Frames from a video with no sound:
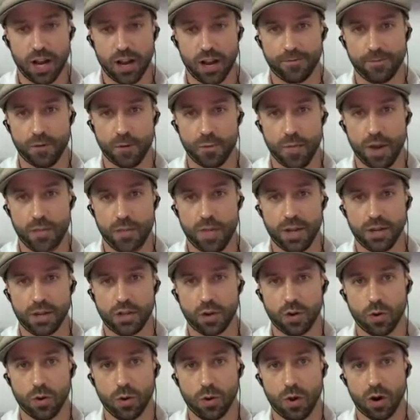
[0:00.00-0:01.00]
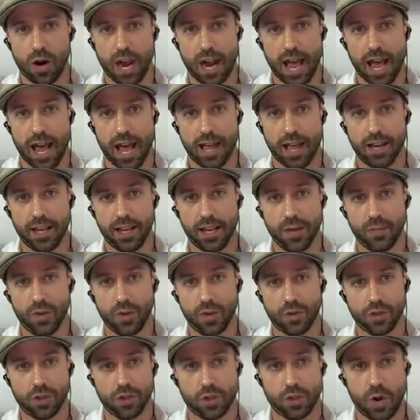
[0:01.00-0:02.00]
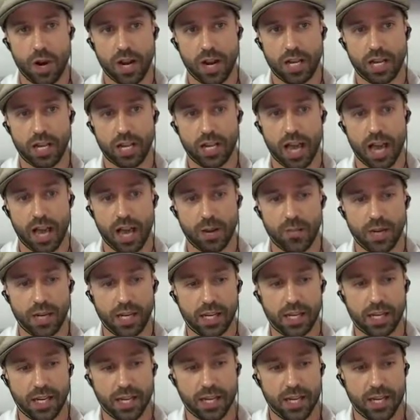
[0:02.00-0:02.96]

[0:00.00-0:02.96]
for my mentor at Hypnosis Training Academy